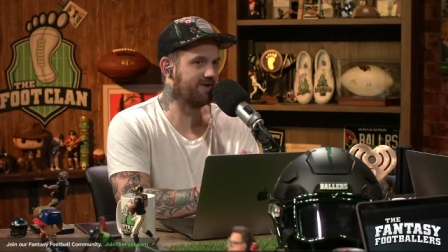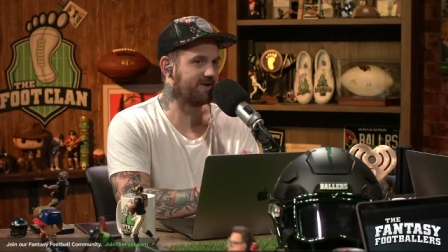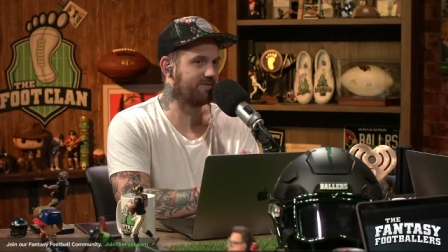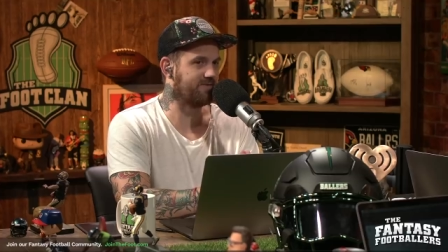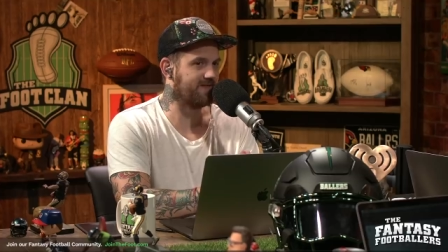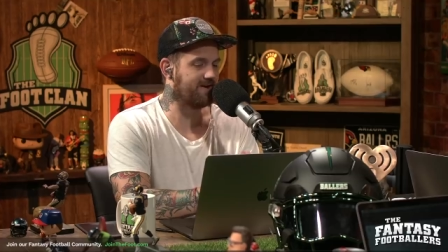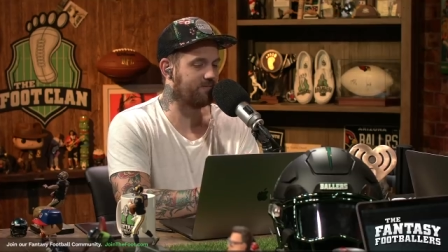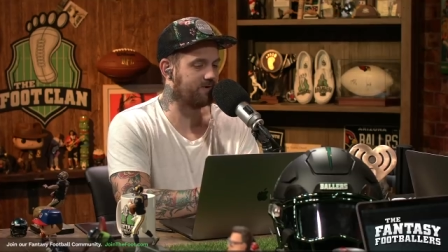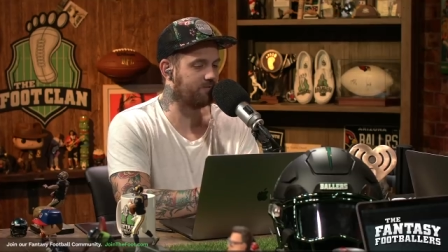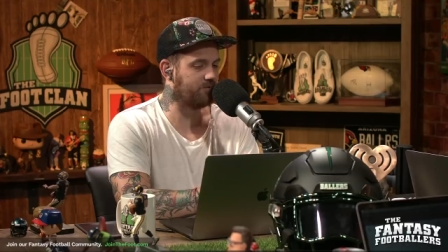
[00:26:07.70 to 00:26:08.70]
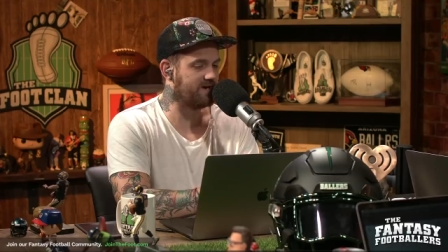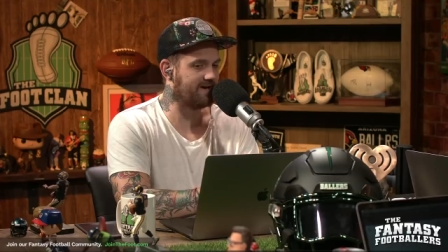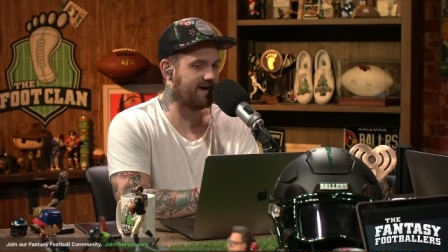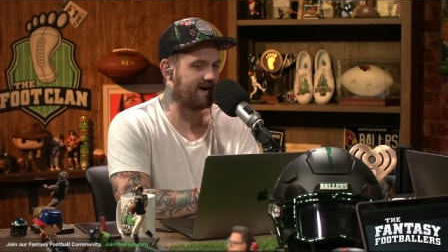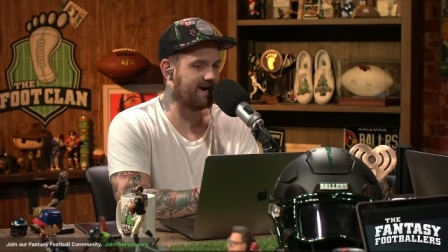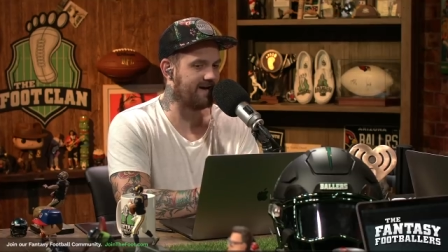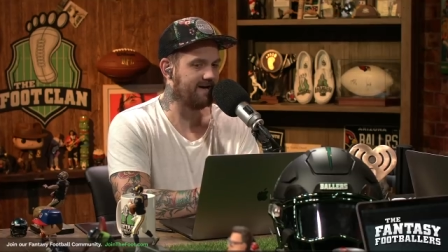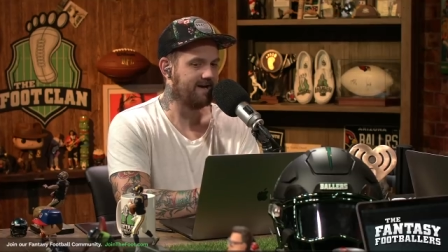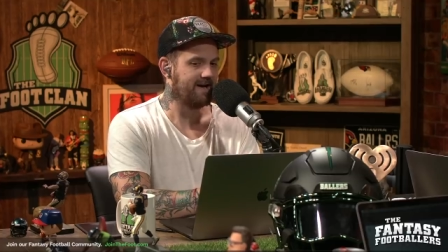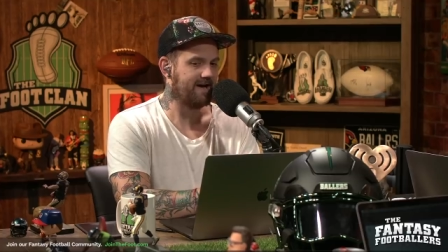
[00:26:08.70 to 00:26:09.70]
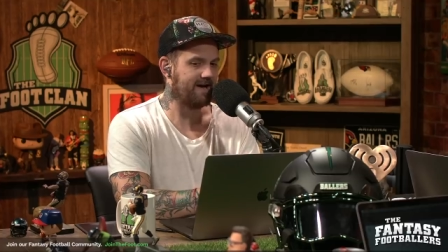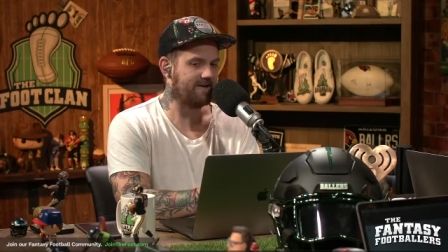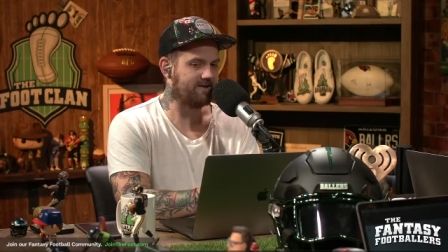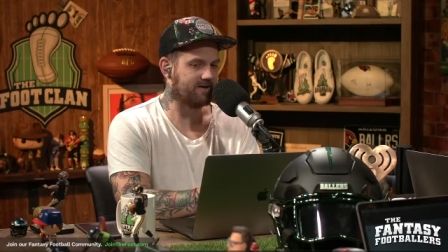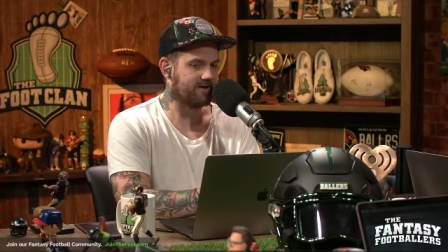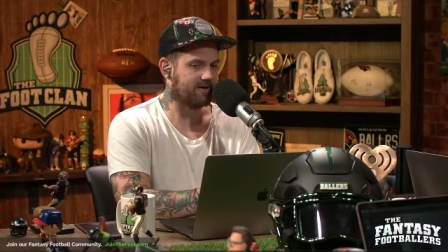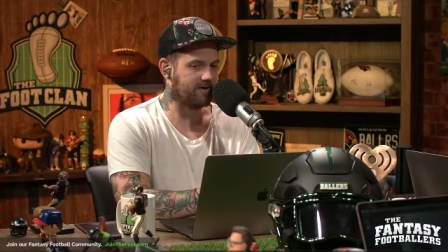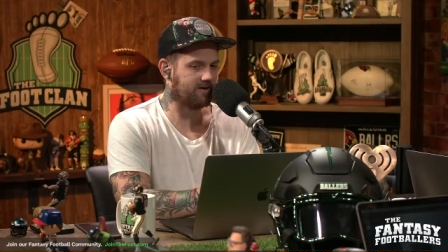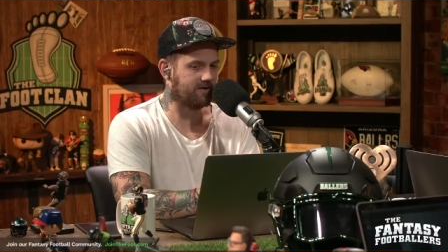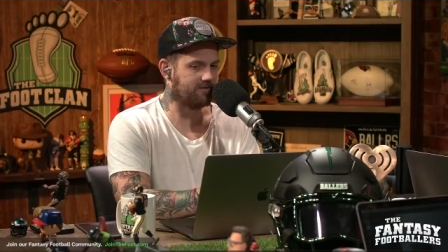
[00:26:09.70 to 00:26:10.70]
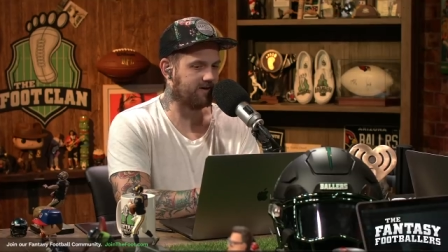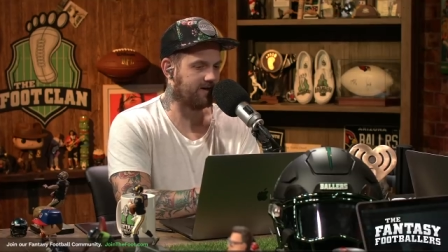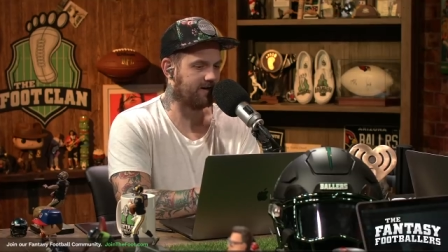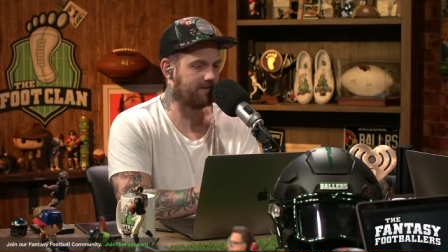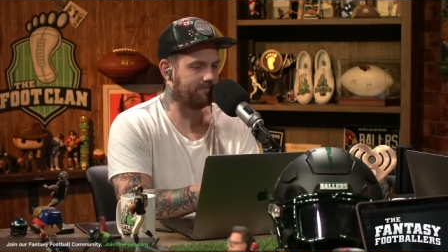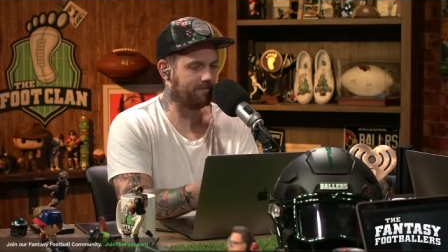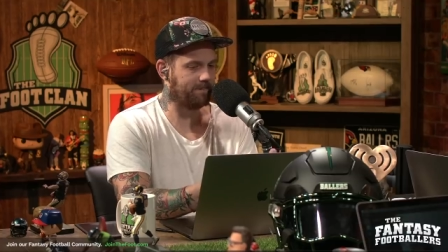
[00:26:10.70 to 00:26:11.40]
looking for that one week guy and you're going to go, uh,